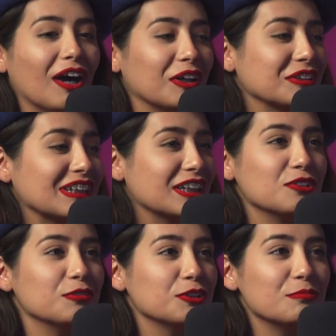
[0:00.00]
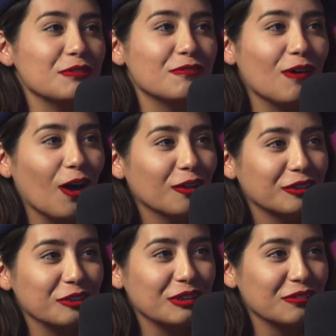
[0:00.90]
I was like, "You've been
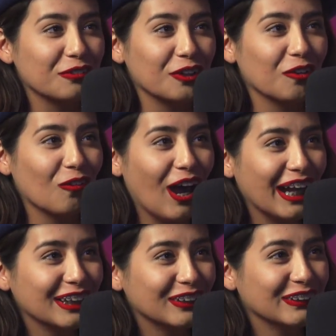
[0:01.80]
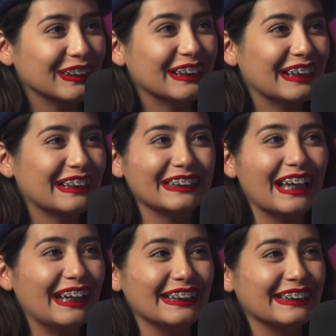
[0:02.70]
following me for a while,
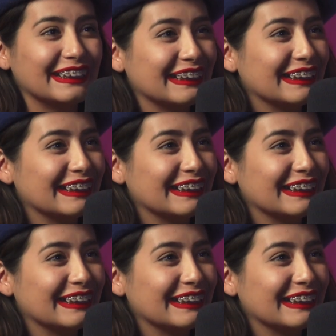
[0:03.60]
like,